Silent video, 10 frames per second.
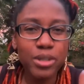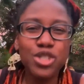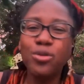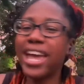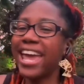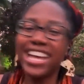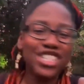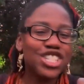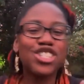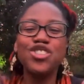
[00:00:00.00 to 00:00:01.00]
But you
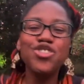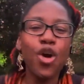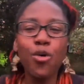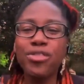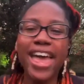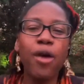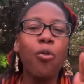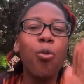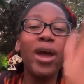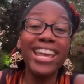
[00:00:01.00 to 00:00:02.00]
can't just know that
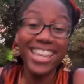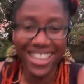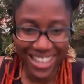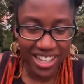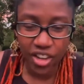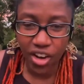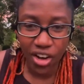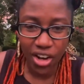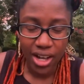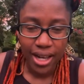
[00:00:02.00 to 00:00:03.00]
winging it,
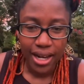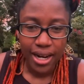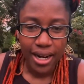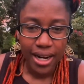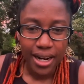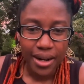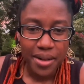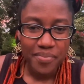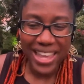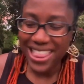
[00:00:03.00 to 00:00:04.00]
y'all.
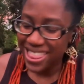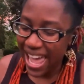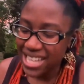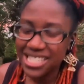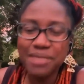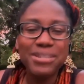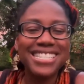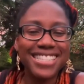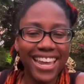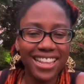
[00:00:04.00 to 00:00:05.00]
And that's the
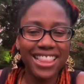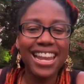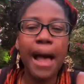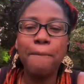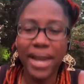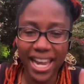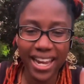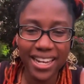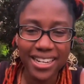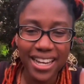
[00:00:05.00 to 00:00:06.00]
mistake that I
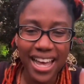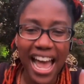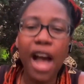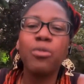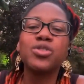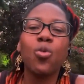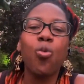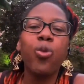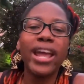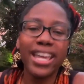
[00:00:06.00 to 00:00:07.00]
made. I was
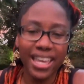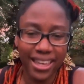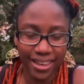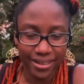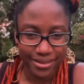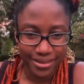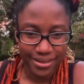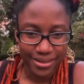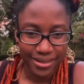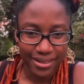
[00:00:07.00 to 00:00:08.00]
winging it
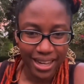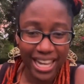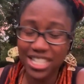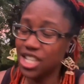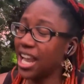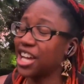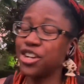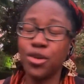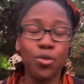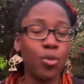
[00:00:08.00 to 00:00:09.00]
until I
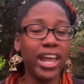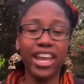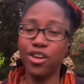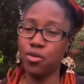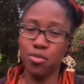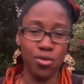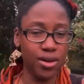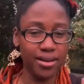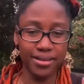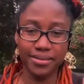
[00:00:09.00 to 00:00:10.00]
couldn't wing it no more.